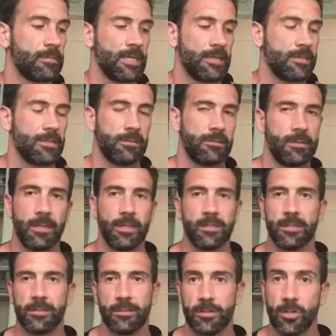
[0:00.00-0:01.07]
it's a
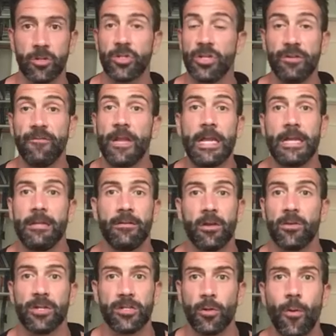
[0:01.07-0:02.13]
search in vain.
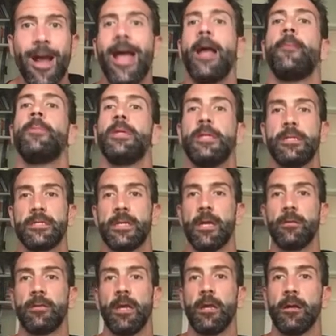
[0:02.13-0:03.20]
There is no happiness
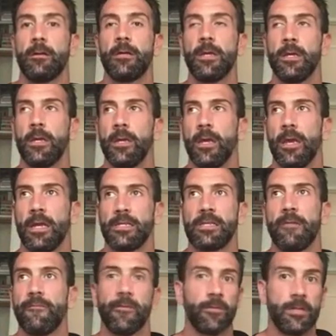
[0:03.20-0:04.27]
out there
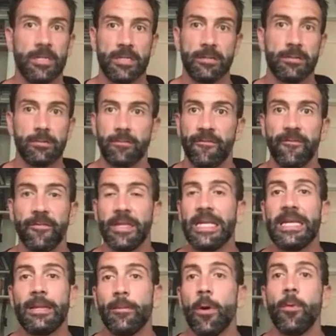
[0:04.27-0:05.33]
except for these
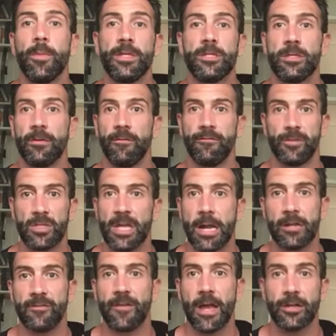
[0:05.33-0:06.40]
fleeting moments of
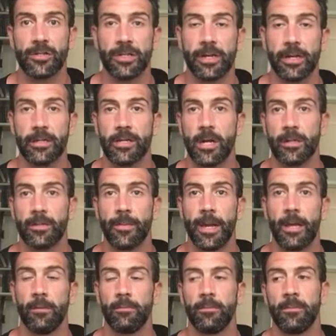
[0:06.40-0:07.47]
satisfaction that I talked about.